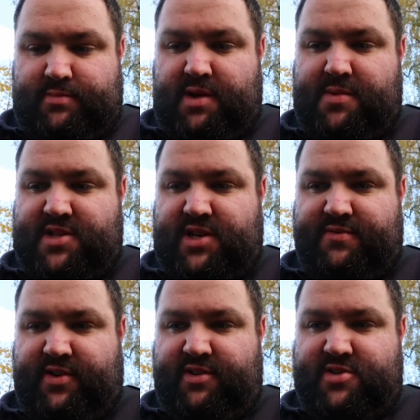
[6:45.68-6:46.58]
maybe
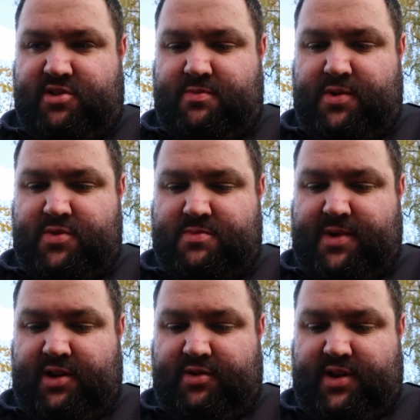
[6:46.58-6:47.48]
taking fairy type in was a
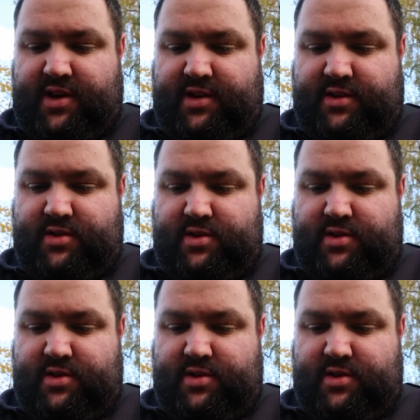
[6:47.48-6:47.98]
bad idea.